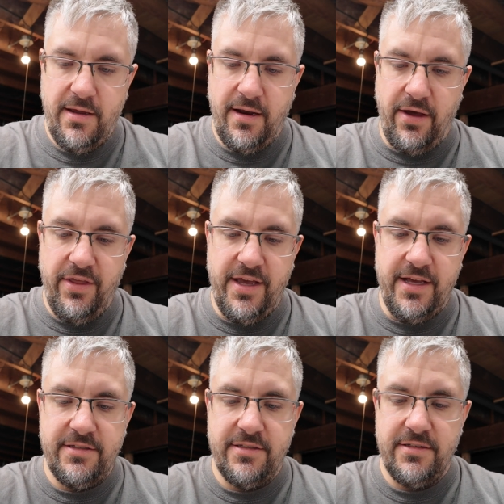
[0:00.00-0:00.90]
Now
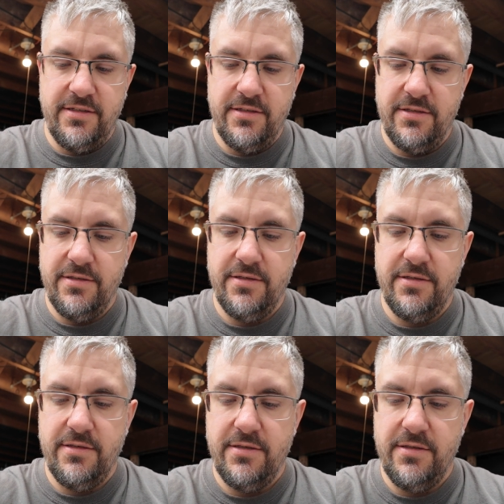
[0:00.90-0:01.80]
this,
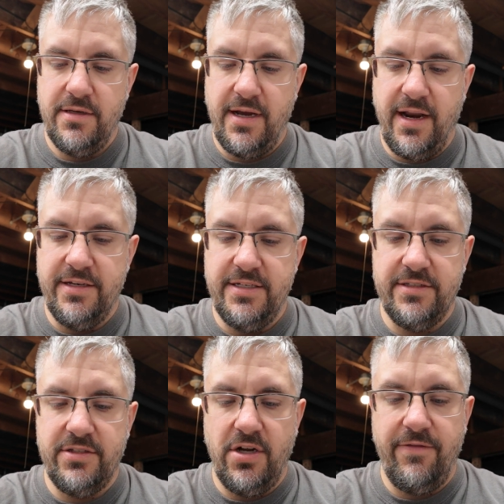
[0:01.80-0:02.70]
I gotta
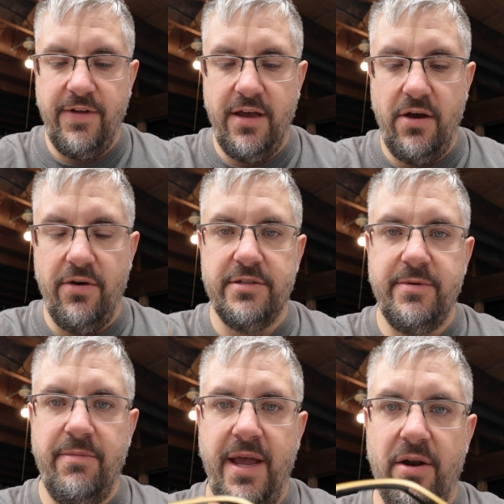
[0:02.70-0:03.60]
dust it off yet. Oh, and it's
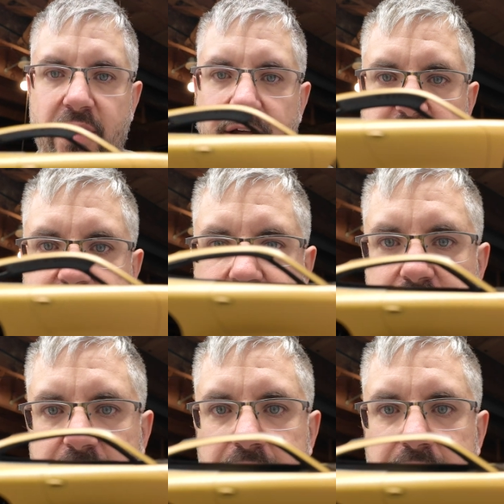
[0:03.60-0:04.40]
been panel lined too.